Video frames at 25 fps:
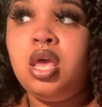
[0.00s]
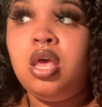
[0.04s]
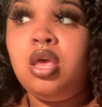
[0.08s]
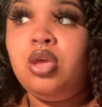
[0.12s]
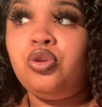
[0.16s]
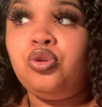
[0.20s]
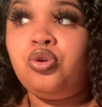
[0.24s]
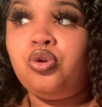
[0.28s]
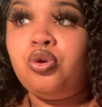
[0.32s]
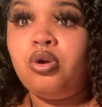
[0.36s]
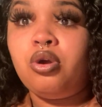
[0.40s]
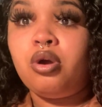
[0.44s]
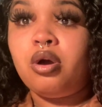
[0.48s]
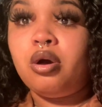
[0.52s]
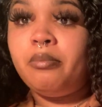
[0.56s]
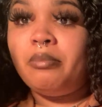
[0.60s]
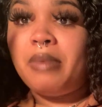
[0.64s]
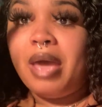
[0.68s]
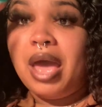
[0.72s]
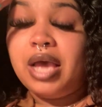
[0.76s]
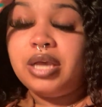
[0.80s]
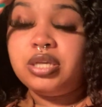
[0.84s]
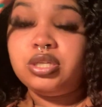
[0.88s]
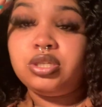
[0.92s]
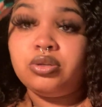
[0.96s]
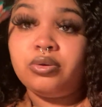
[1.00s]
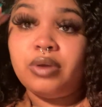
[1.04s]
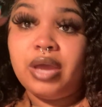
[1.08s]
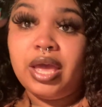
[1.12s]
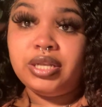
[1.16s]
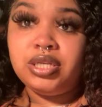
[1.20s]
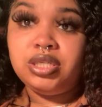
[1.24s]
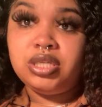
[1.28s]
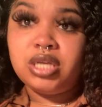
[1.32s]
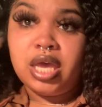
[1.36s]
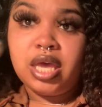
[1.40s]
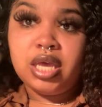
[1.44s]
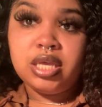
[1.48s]
you're a master at
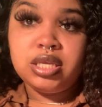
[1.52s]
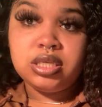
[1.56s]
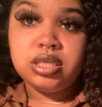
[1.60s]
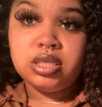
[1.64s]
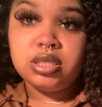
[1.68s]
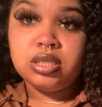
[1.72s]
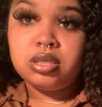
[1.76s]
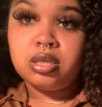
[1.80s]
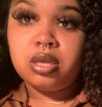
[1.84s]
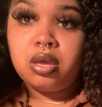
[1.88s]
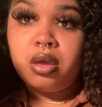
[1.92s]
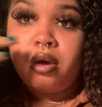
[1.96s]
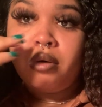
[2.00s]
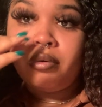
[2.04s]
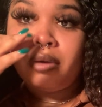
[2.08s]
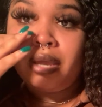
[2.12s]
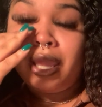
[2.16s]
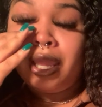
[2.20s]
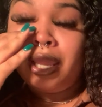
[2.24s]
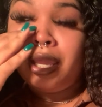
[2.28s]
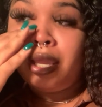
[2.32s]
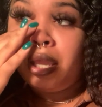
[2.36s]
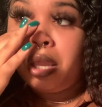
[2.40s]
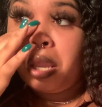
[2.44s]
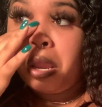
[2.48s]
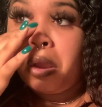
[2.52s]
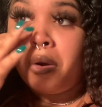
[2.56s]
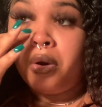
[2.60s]
chess, okay?